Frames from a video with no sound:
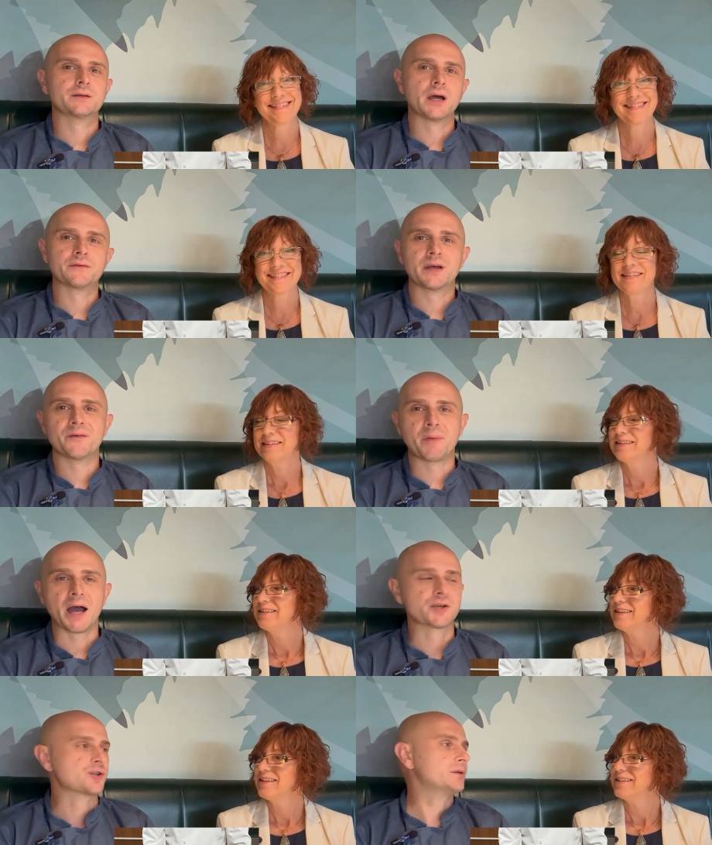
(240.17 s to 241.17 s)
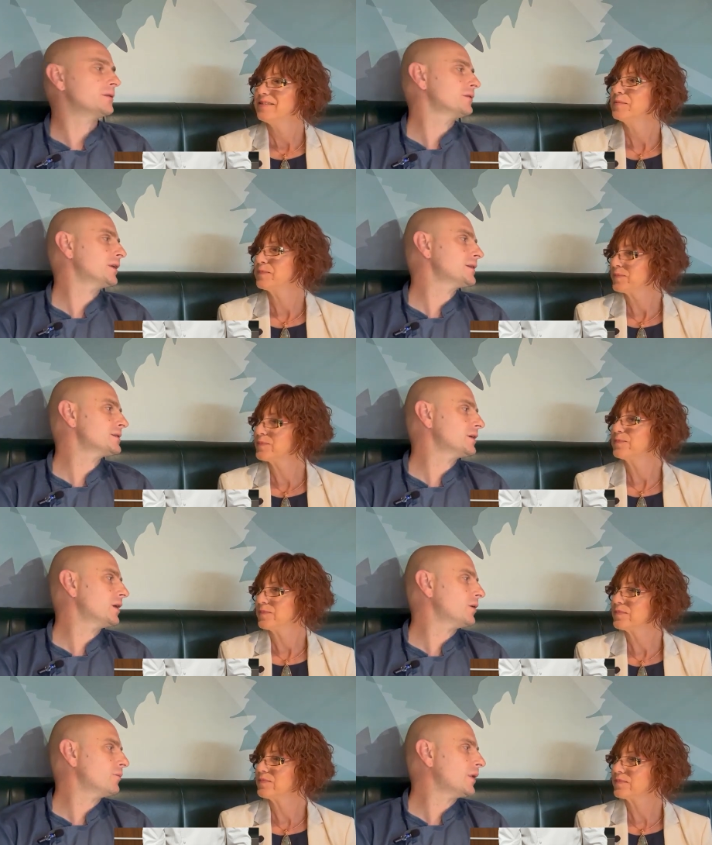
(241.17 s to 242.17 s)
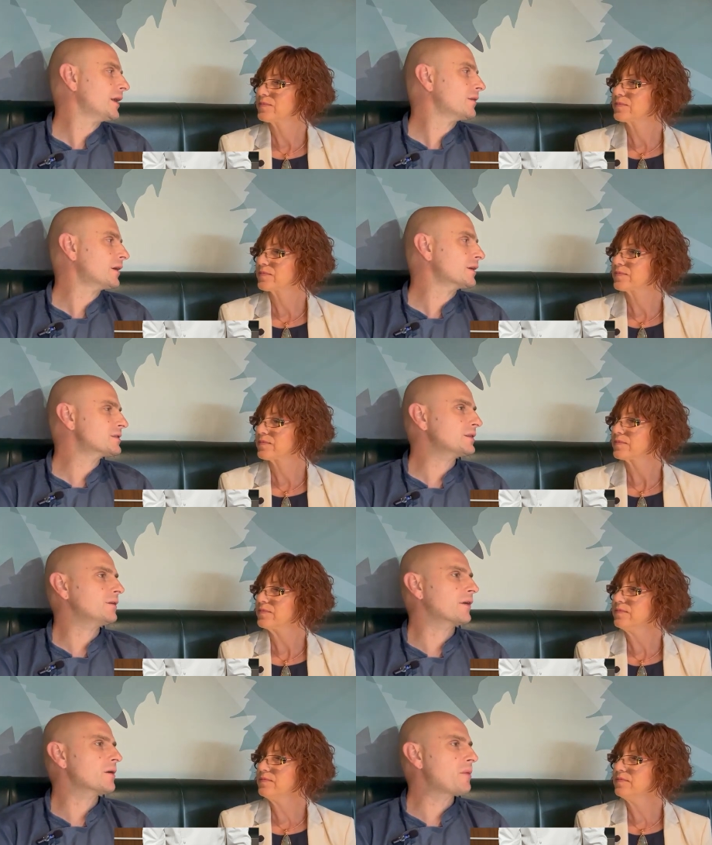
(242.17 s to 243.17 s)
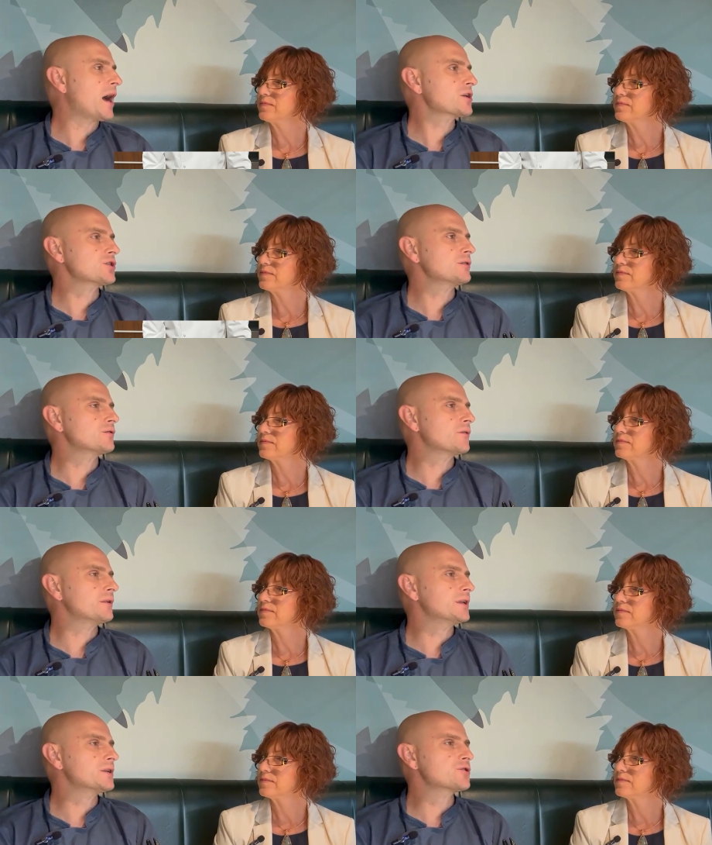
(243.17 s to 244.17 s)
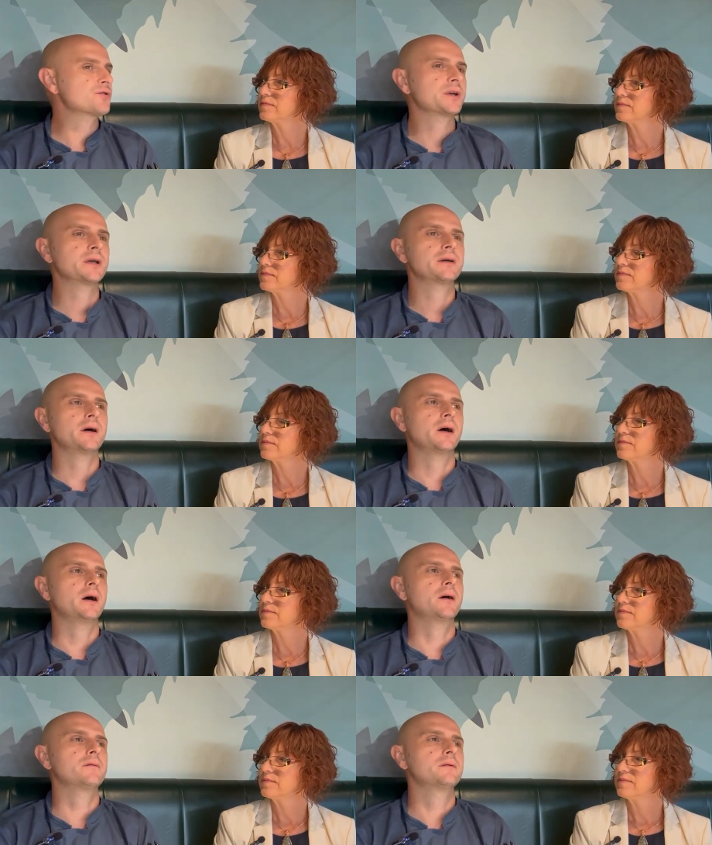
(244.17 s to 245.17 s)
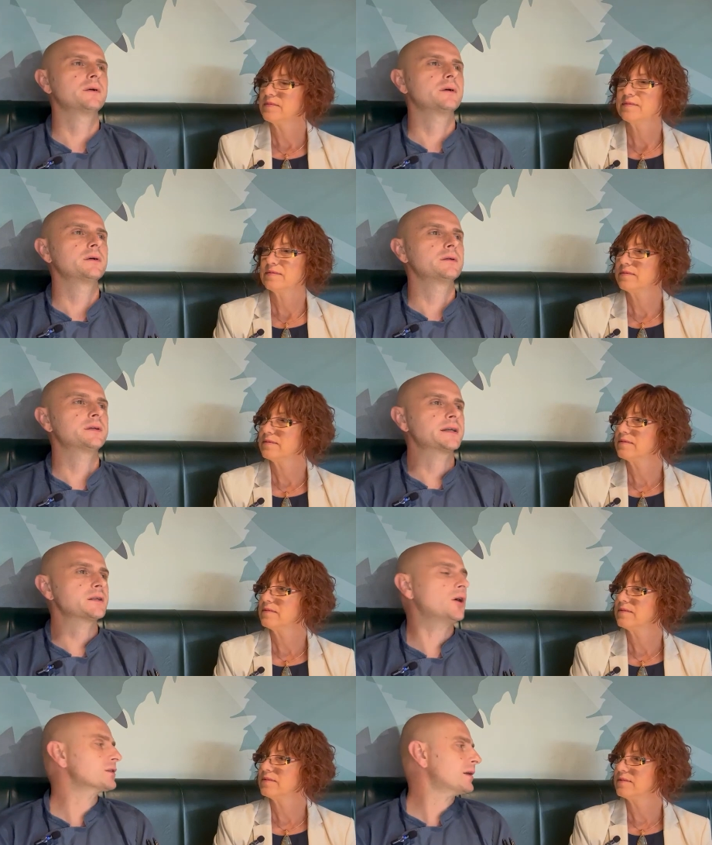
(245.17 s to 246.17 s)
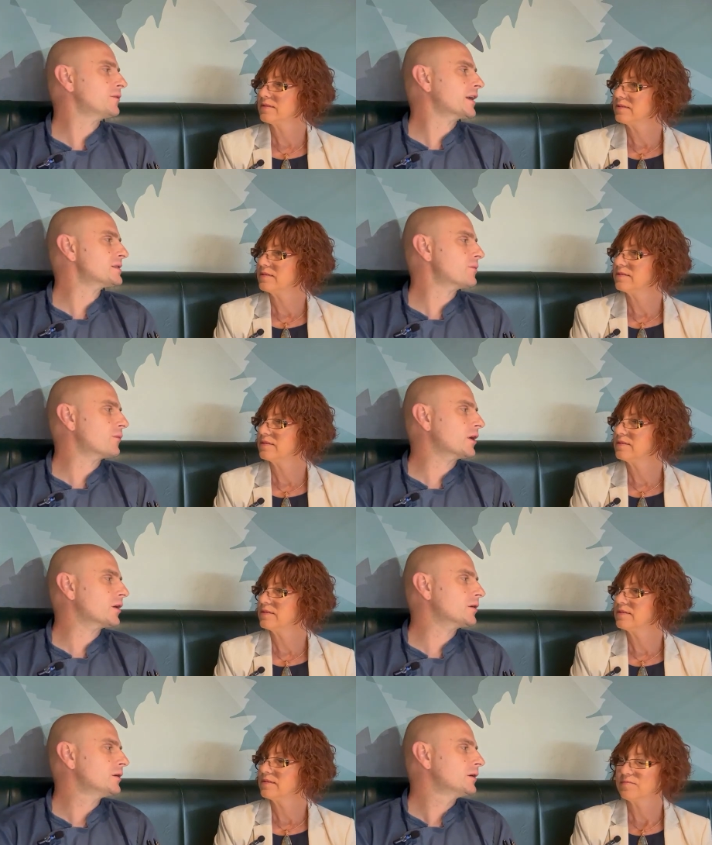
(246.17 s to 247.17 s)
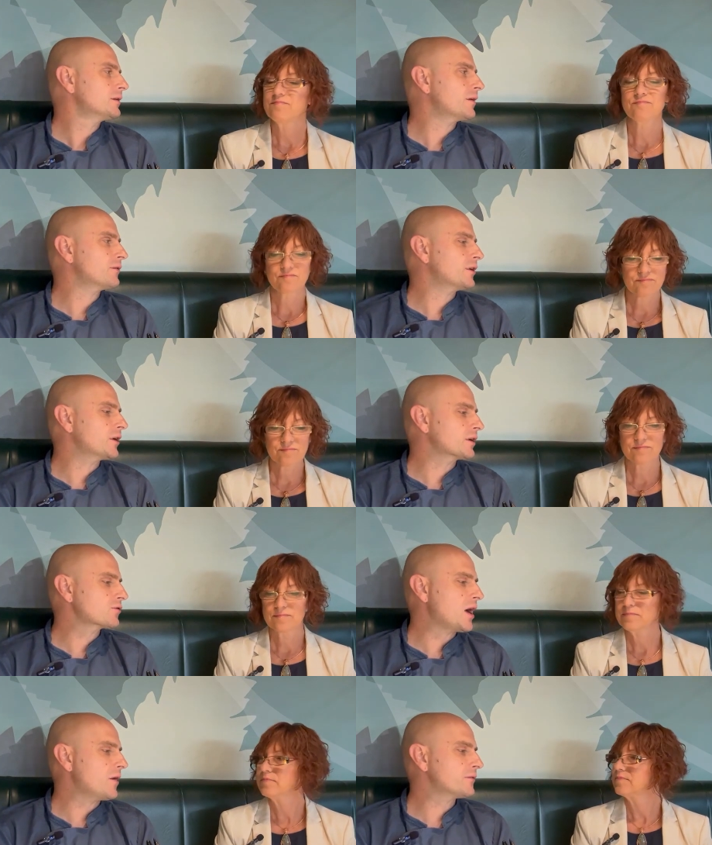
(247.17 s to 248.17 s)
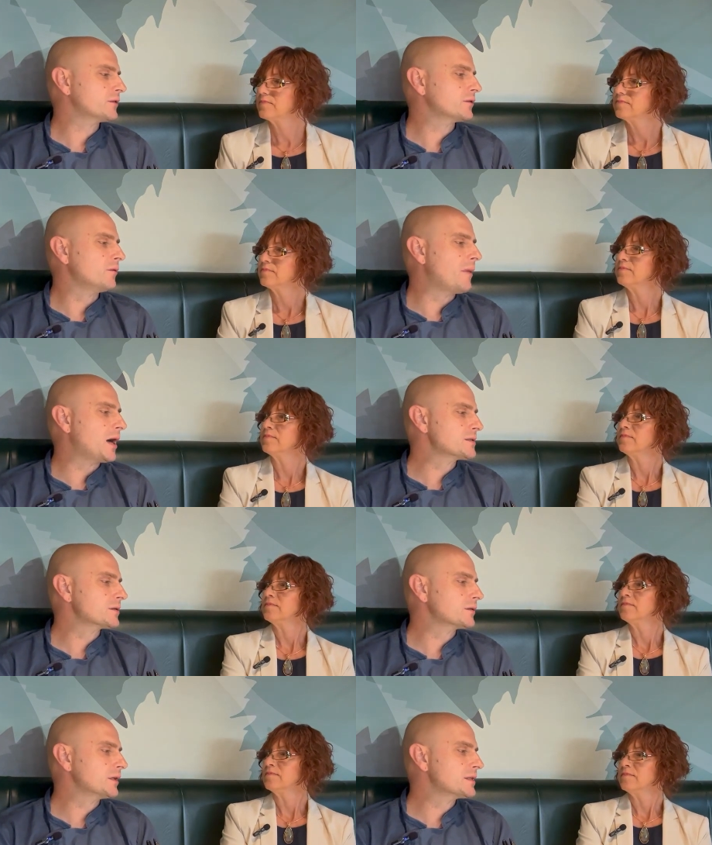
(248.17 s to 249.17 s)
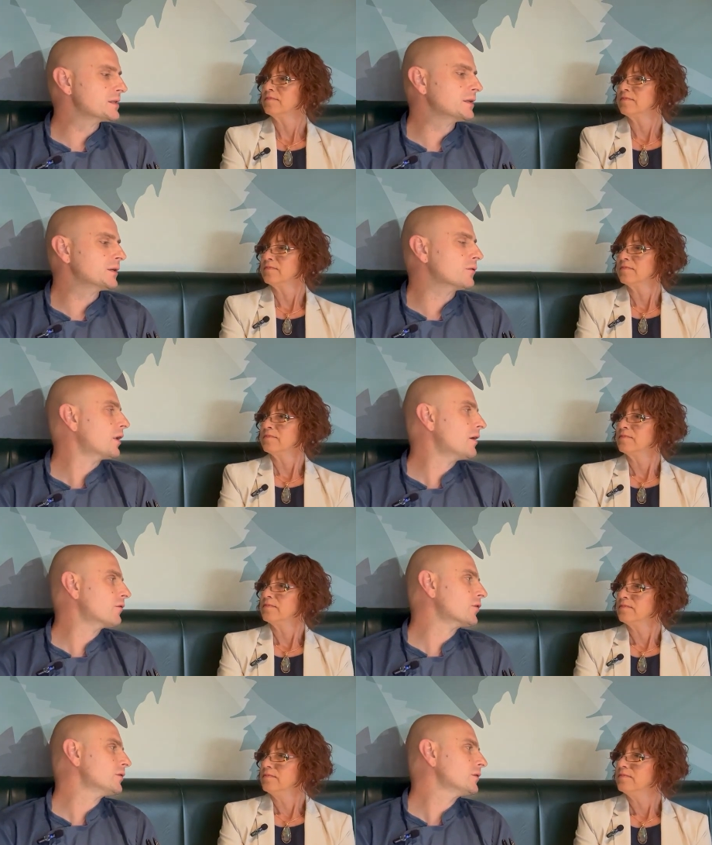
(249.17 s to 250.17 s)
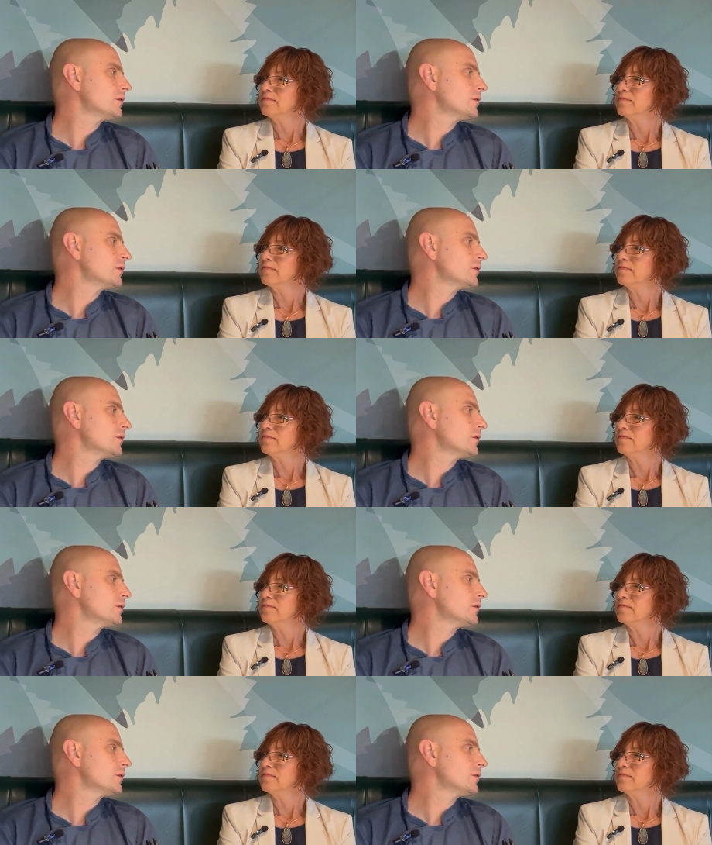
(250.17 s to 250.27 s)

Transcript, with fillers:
Speaker 1: you have to have passion. That's the main thing. It's still a very passion-driven industry. Uh, takes a long time to get somewhere. Definitely not a craft you'll master easily or ever.